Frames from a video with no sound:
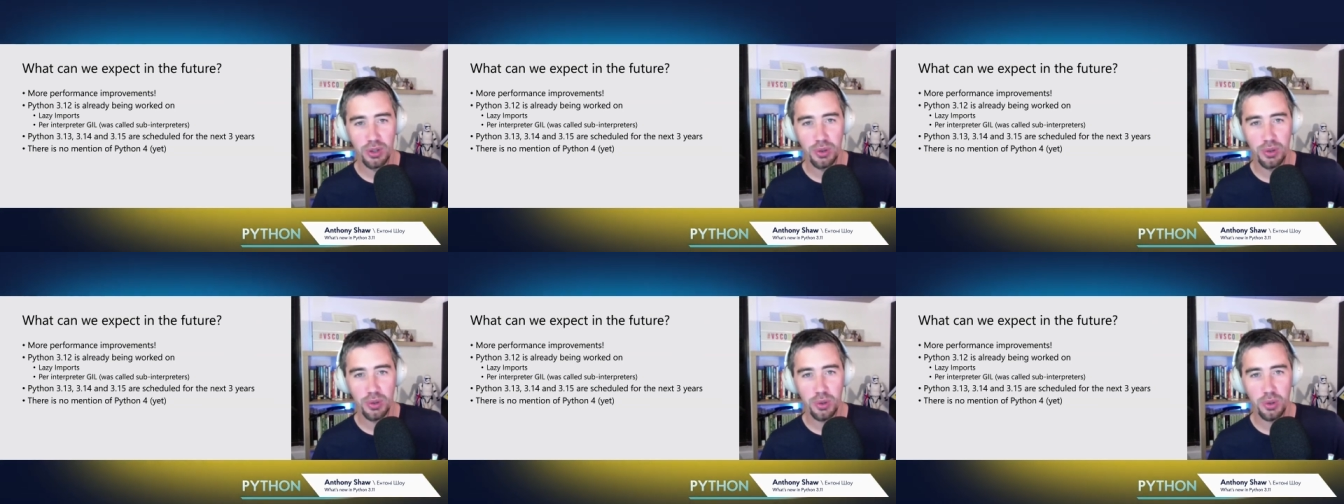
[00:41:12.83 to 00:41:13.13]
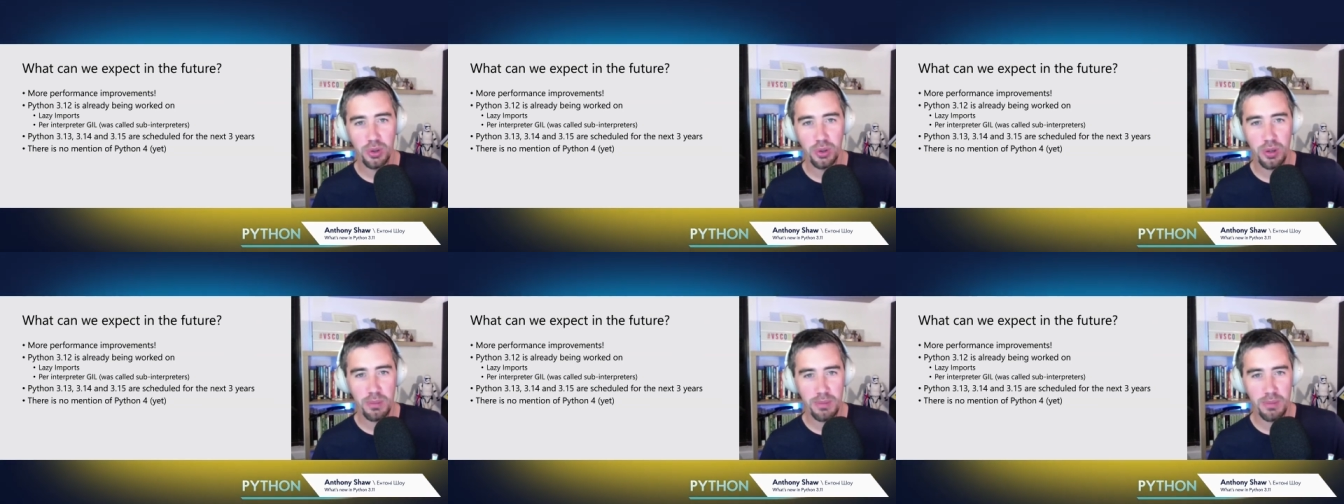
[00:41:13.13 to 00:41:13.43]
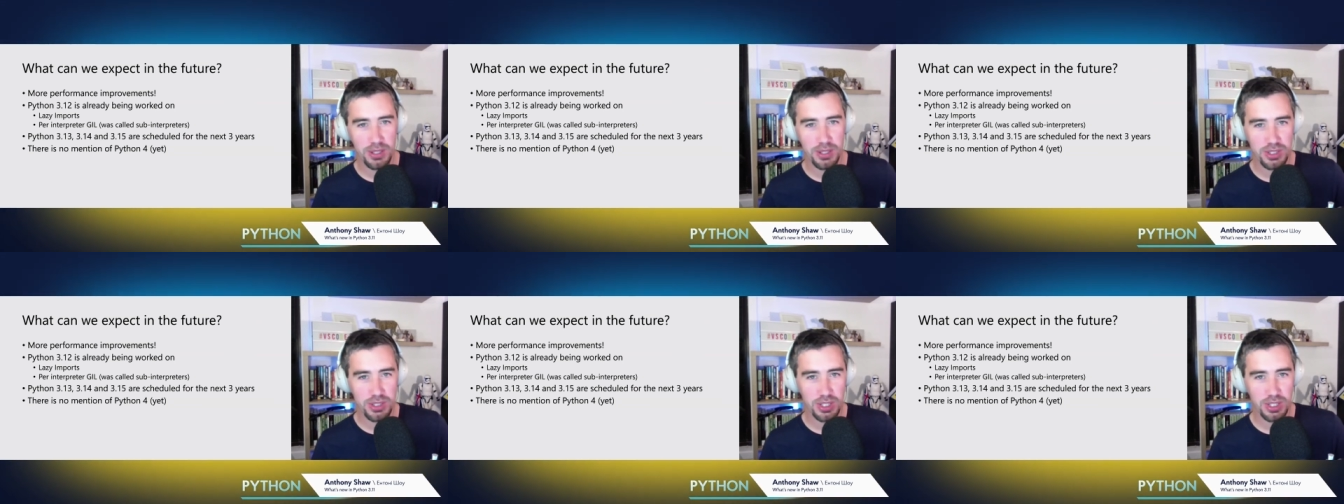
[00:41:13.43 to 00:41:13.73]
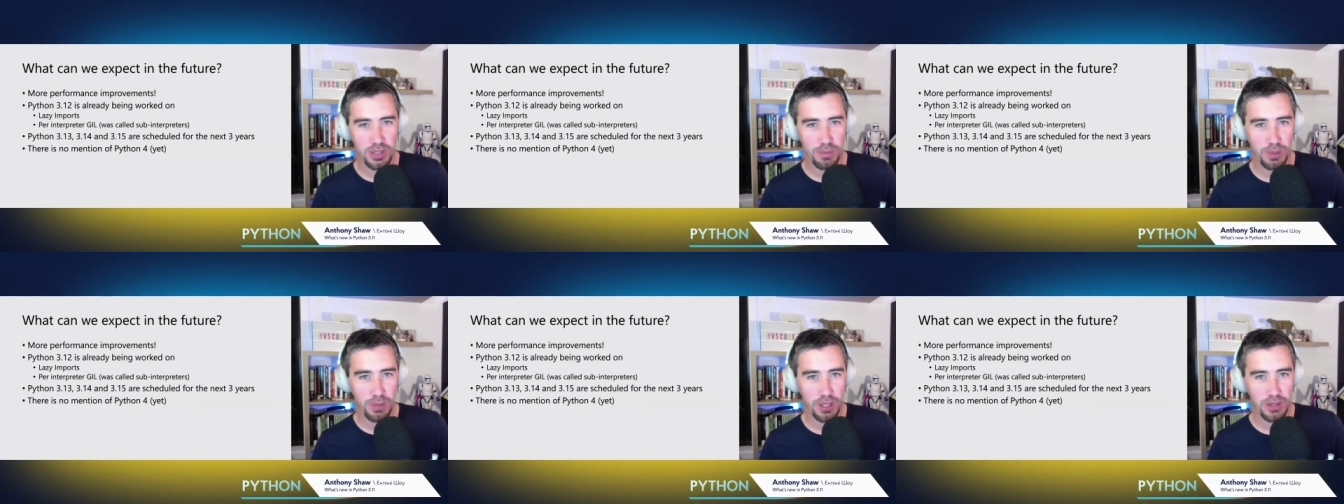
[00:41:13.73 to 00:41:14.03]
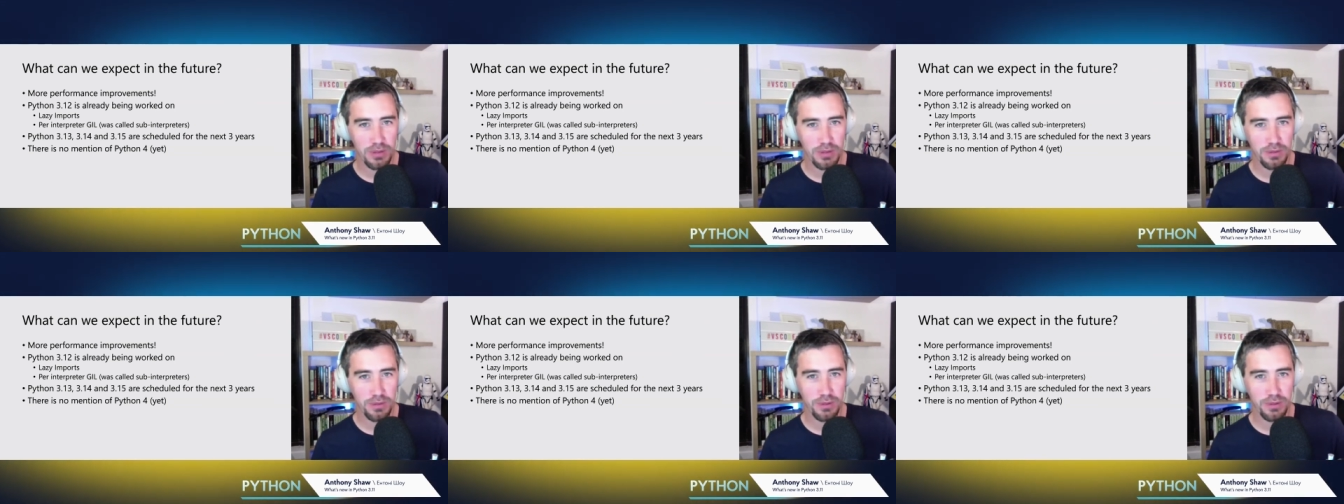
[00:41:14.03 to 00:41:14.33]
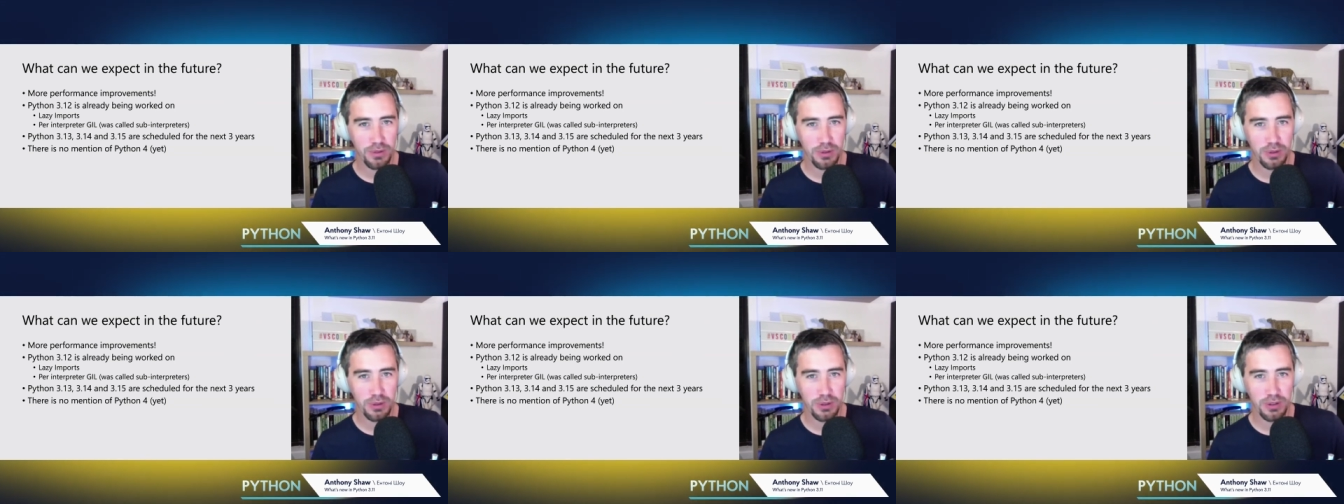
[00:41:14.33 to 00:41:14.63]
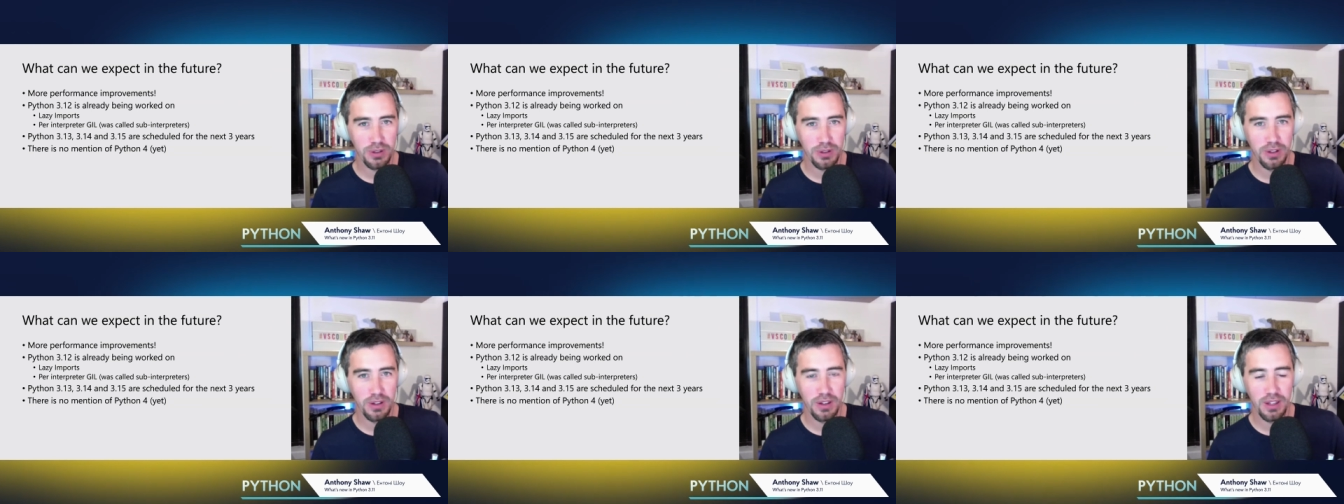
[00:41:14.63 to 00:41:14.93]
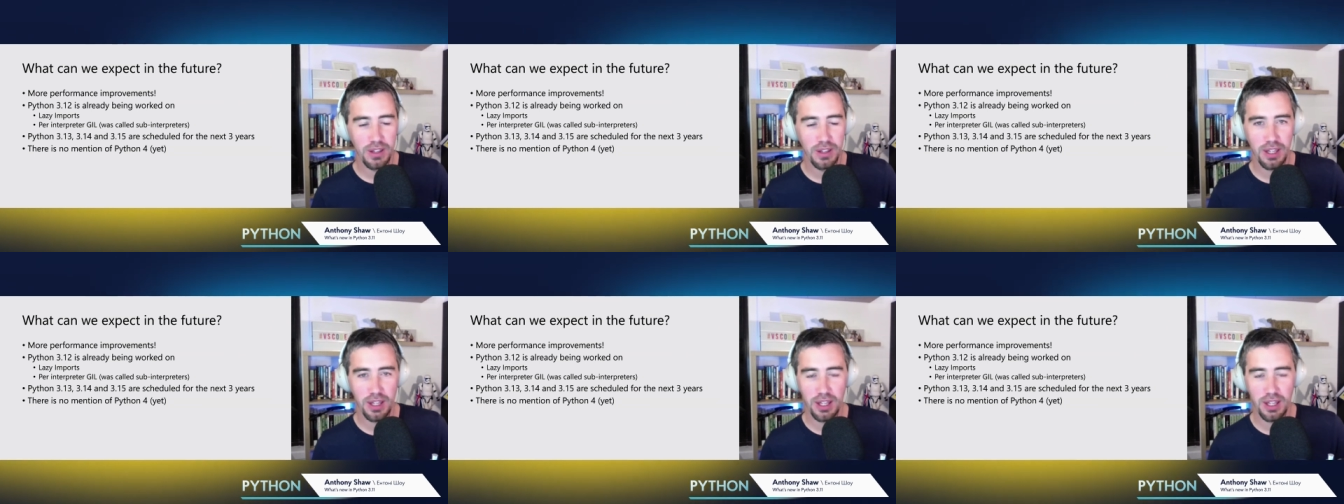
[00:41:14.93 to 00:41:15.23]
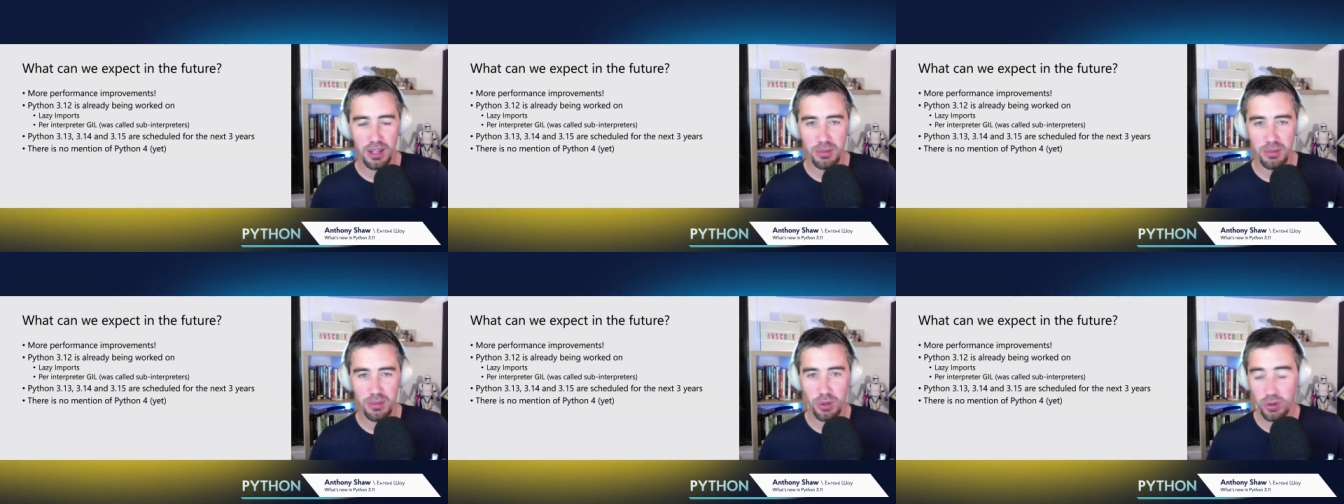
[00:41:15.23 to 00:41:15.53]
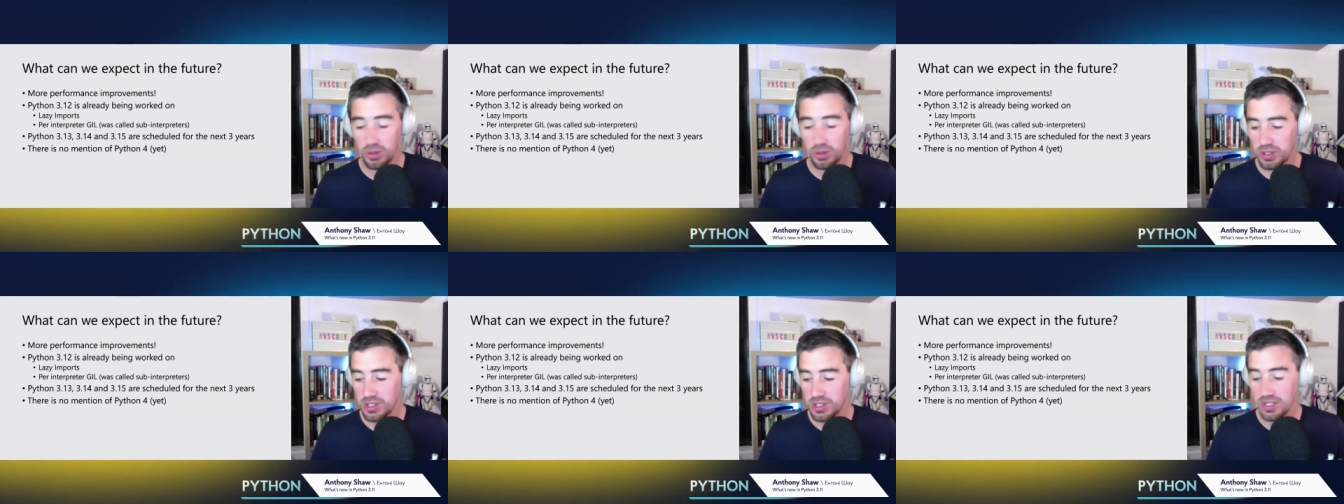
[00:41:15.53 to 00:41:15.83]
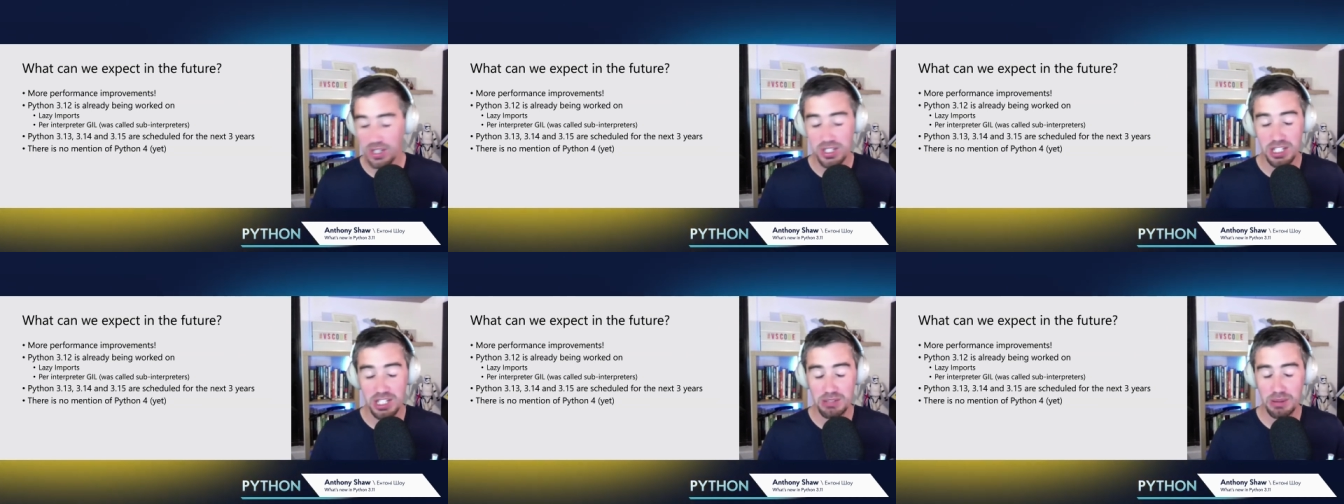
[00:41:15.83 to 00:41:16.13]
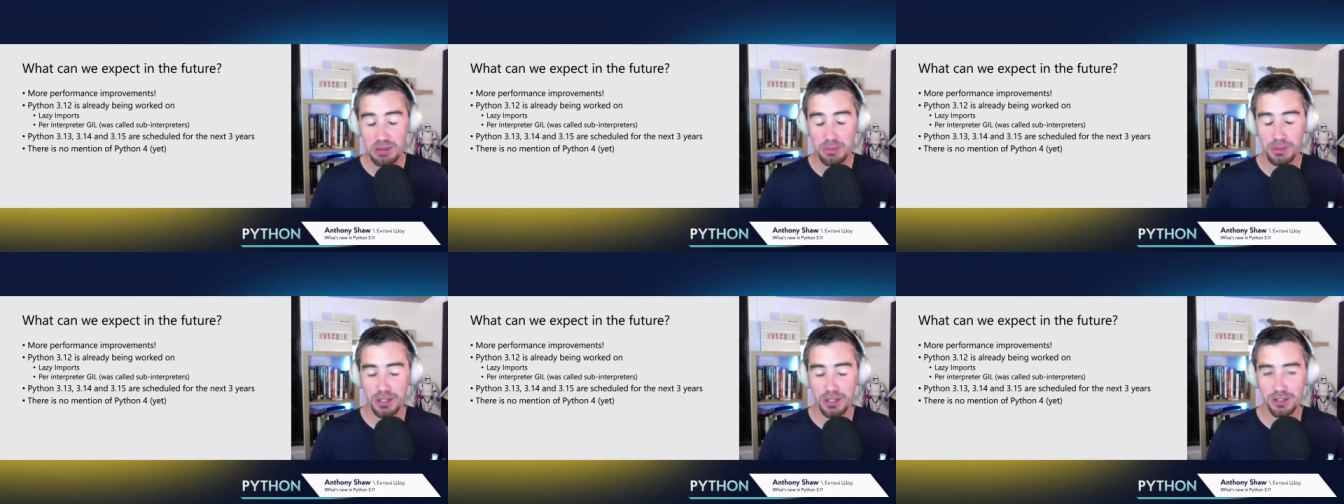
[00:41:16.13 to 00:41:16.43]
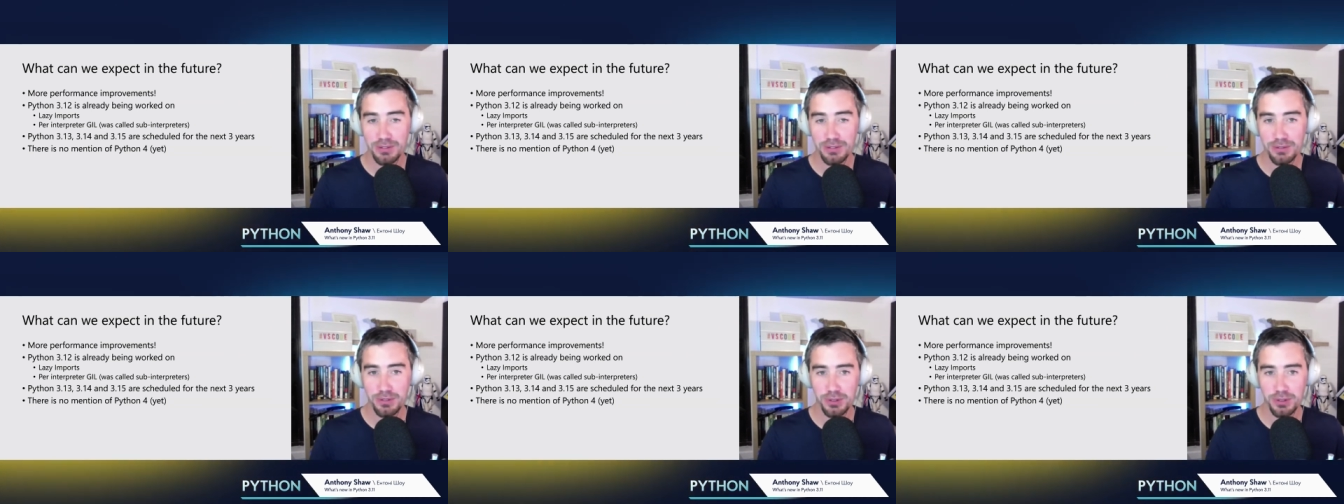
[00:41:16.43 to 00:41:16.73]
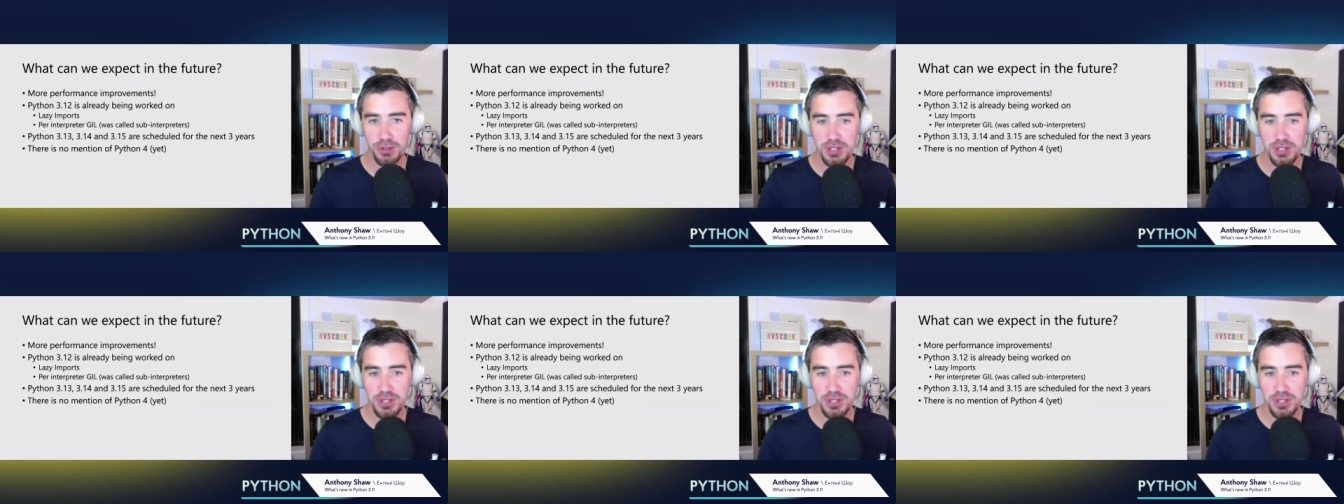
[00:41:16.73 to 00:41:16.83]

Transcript: or a mention of Python 4 um, or a discussion about Python 4.